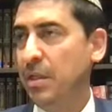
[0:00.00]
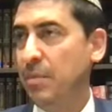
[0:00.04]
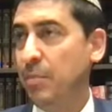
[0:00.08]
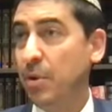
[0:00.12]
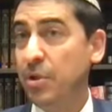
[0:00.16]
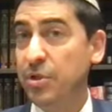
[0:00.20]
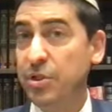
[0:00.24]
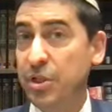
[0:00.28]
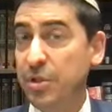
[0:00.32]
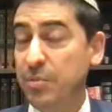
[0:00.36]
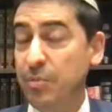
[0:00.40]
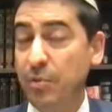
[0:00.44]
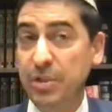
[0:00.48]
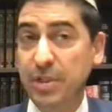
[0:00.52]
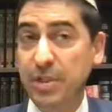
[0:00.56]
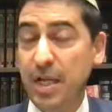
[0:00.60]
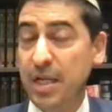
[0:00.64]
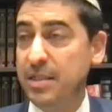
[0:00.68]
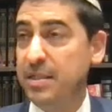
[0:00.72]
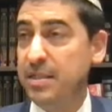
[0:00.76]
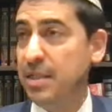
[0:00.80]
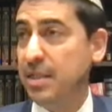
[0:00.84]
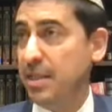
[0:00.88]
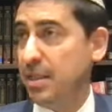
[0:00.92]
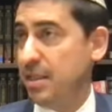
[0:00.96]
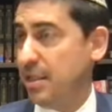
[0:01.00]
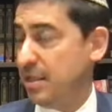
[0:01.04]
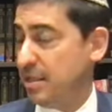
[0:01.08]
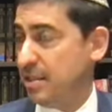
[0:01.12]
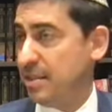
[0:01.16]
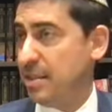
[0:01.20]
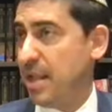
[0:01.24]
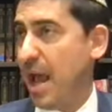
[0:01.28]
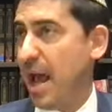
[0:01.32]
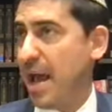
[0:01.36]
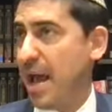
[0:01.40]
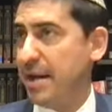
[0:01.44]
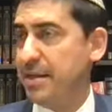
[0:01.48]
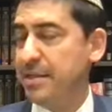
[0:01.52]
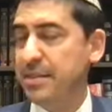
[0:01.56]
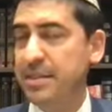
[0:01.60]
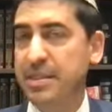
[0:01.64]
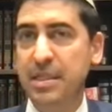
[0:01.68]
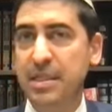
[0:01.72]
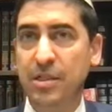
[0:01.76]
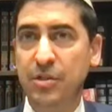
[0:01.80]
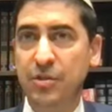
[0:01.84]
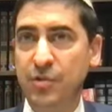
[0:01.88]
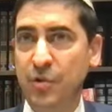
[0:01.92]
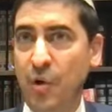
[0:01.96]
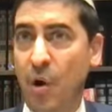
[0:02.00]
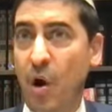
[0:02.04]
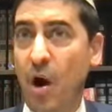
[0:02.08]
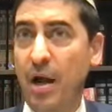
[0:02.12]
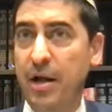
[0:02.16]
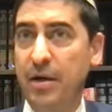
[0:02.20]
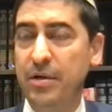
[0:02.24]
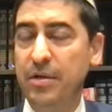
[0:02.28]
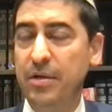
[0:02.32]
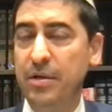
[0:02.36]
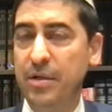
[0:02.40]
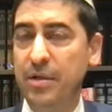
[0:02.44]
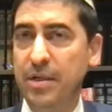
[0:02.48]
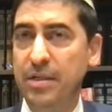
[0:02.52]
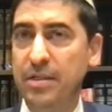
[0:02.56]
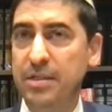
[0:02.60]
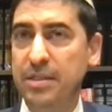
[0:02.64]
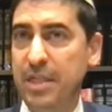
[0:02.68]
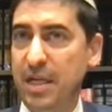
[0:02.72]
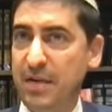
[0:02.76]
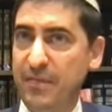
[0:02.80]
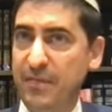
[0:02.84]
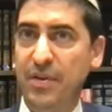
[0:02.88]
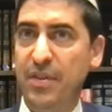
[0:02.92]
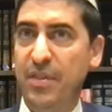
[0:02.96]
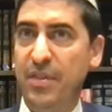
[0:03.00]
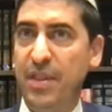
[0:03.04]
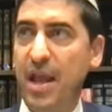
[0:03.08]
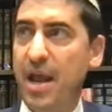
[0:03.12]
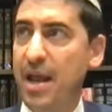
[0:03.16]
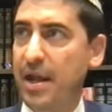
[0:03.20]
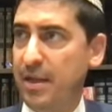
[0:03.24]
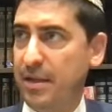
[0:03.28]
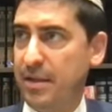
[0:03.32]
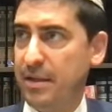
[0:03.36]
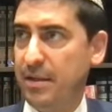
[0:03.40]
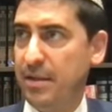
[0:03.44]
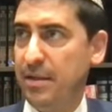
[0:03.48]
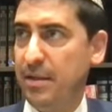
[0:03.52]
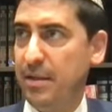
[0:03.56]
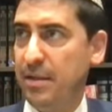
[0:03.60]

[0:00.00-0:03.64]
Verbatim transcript: When she retains the nida status the entire seventh day.